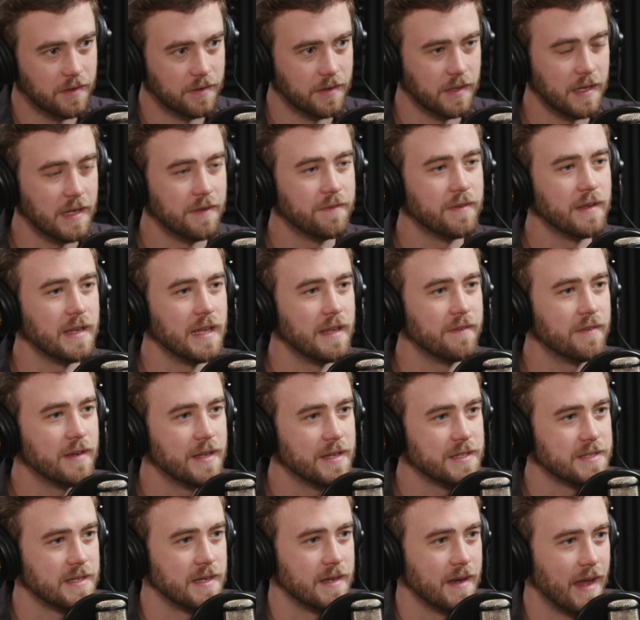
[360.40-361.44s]
even
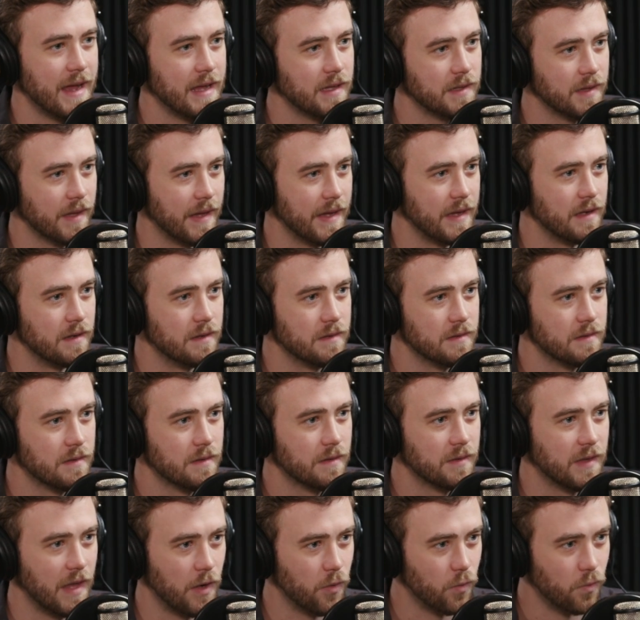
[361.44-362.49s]
his nightlight,
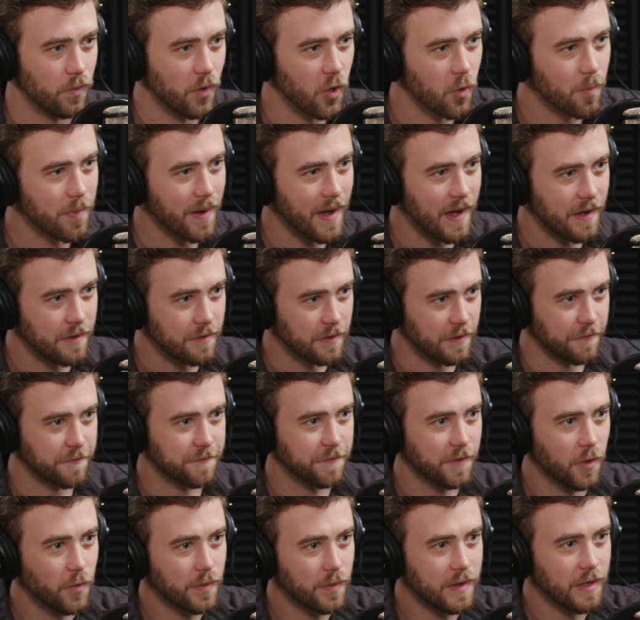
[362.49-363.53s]
that robot, the
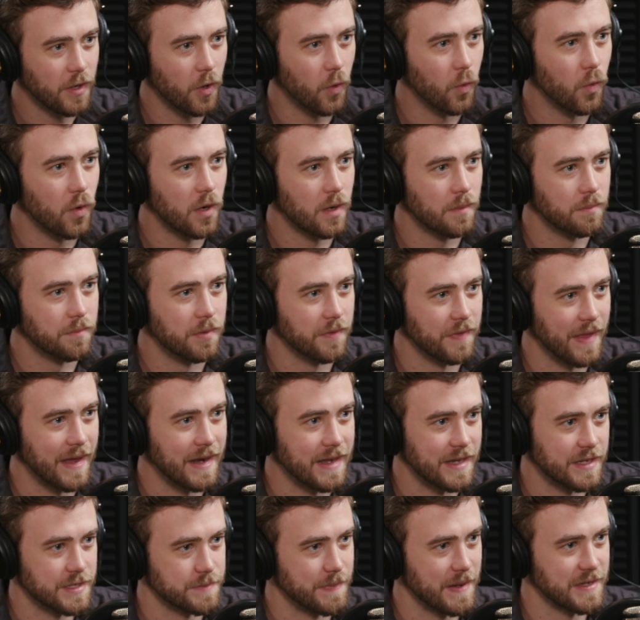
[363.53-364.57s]
floating orb that
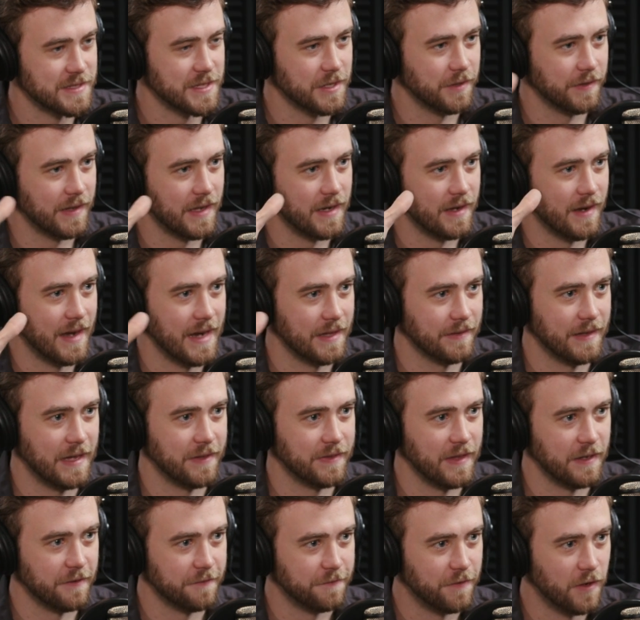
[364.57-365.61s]
is basically a
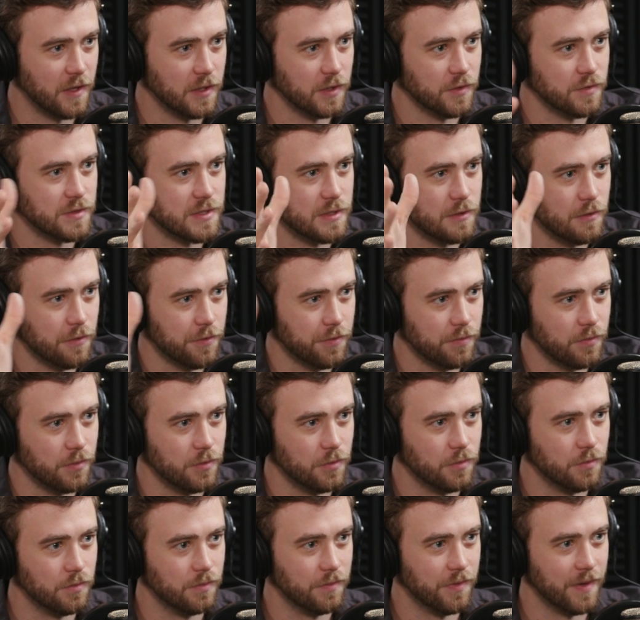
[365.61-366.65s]
nightlight that follows you
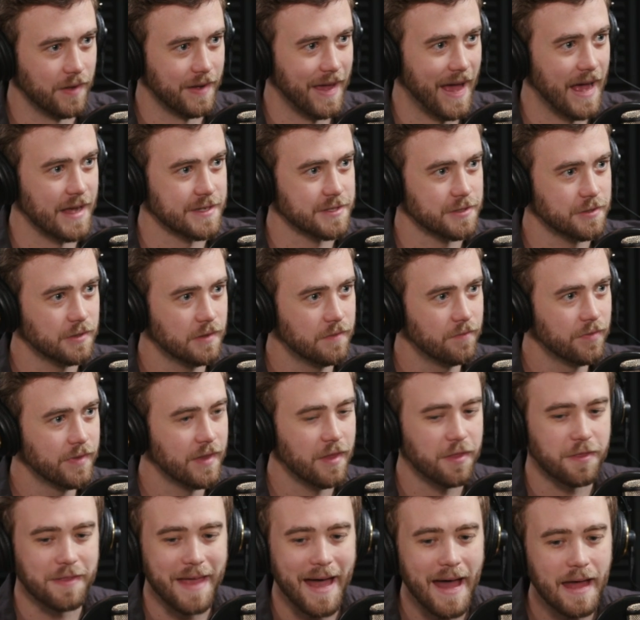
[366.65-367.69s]
through the castle.
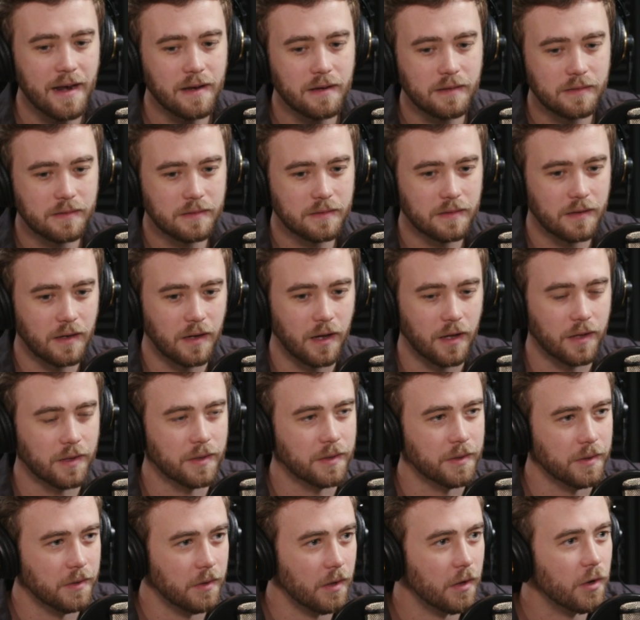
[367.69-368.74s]
That
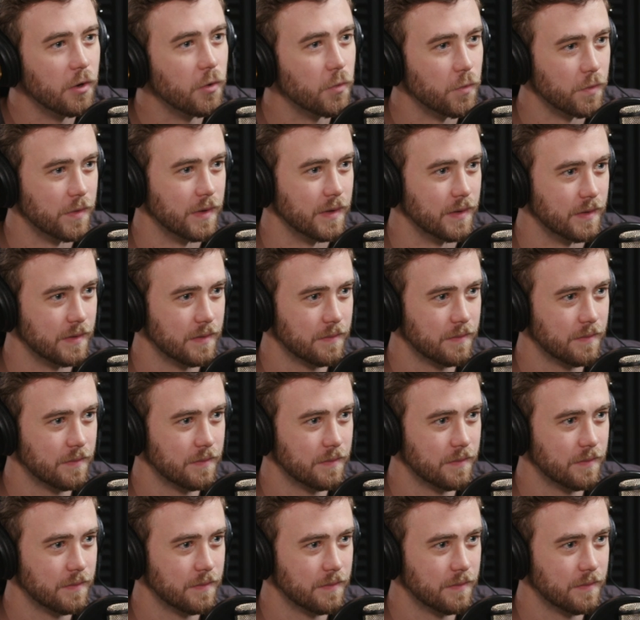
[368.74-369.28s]
alone